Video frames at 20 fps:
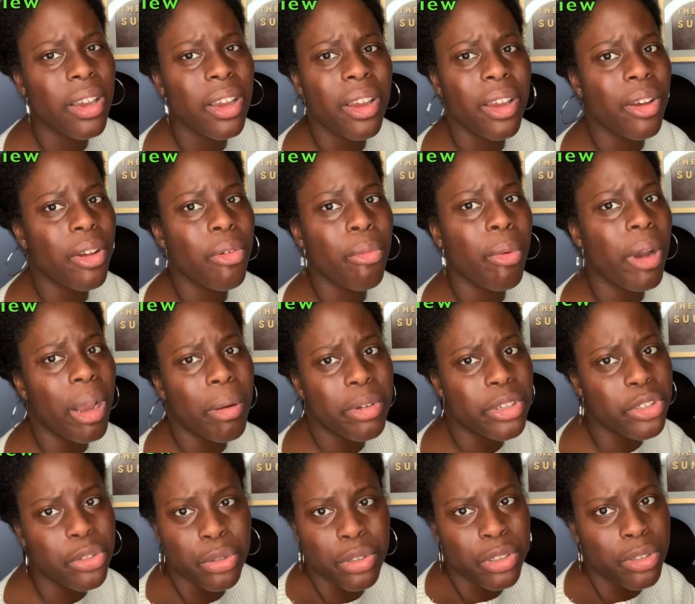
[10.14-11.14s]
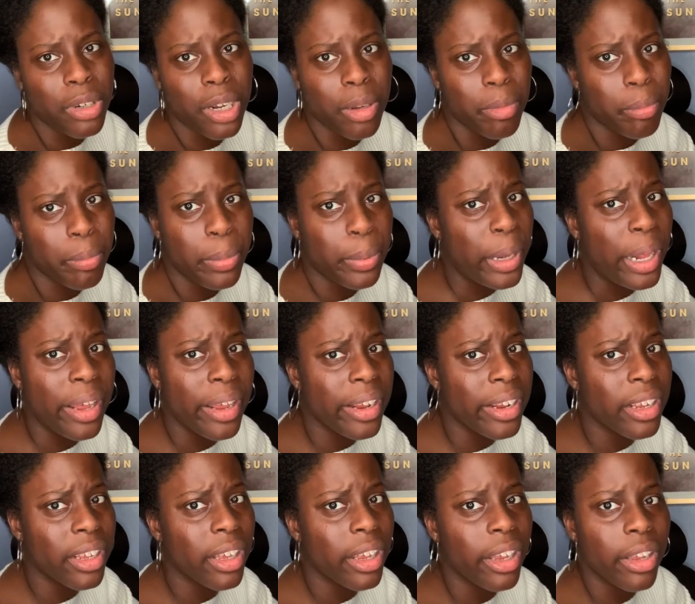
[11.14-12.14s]
why would you regret buying
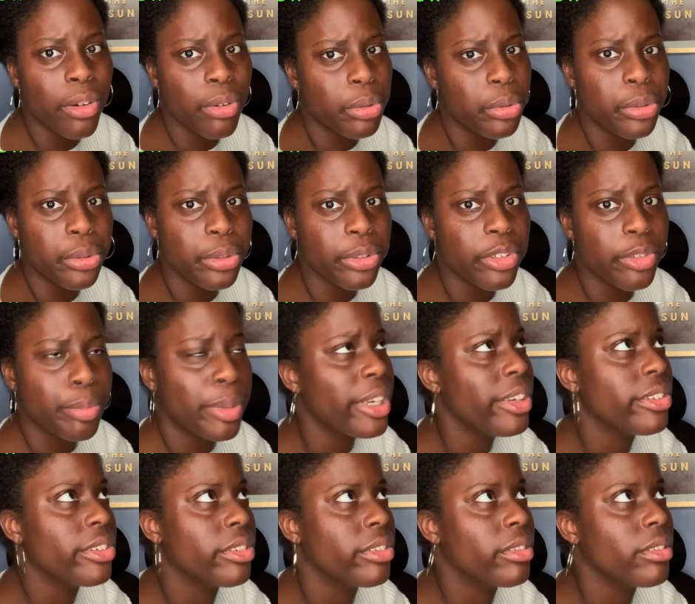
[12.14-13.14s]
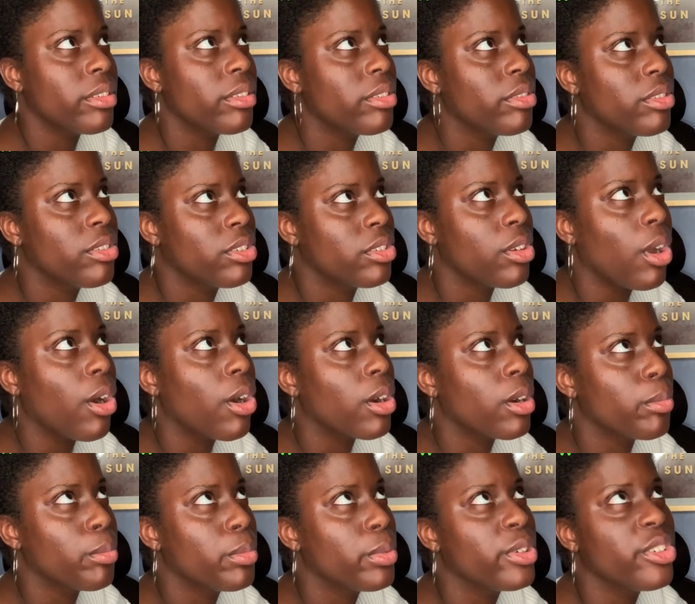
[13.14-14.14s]
a cool space star
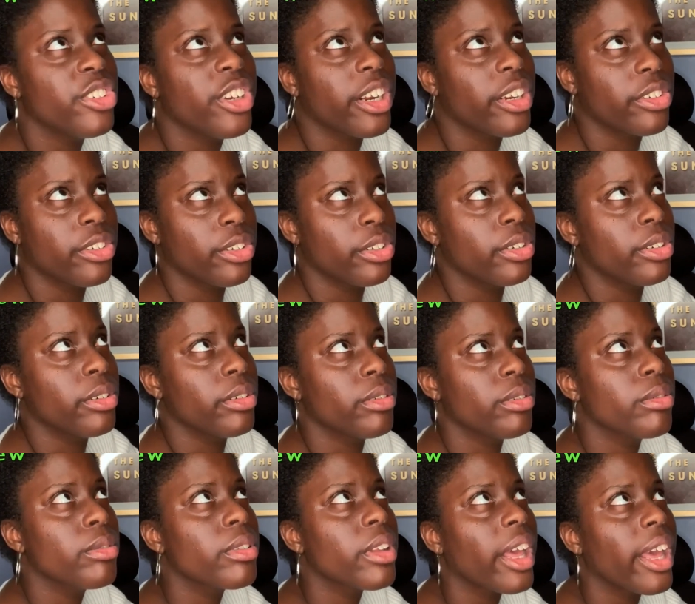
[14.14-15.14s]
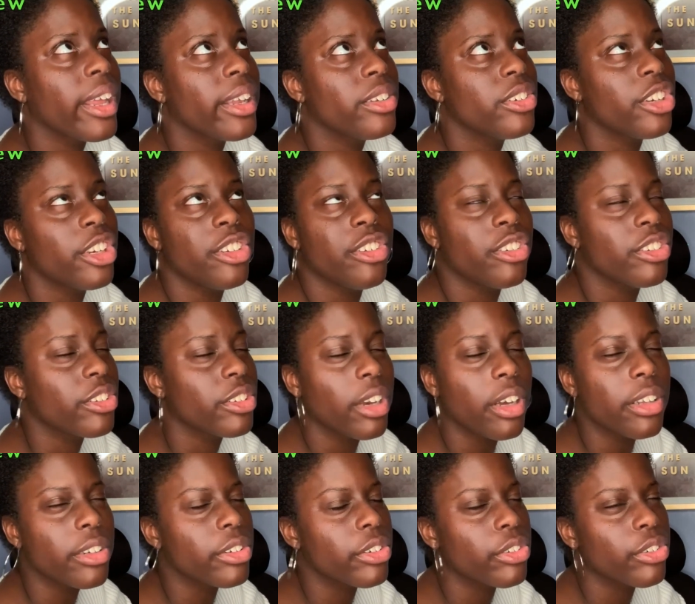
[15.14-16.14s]
projector that changes
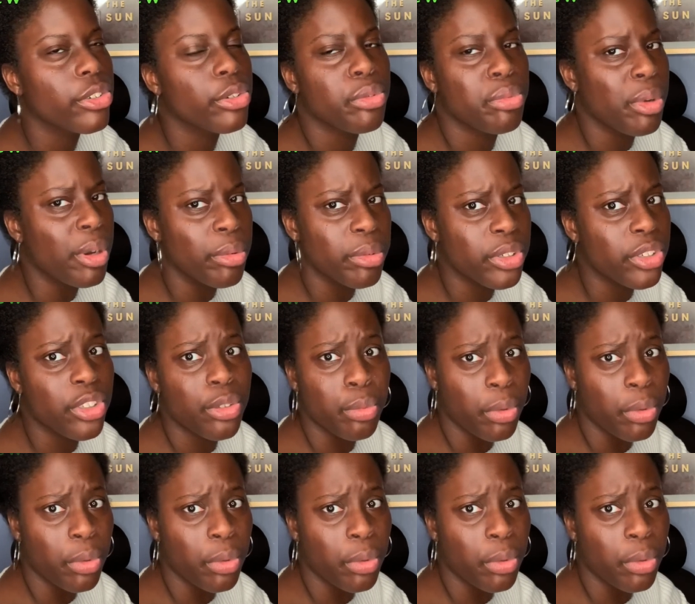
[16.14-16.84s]
colors? You won't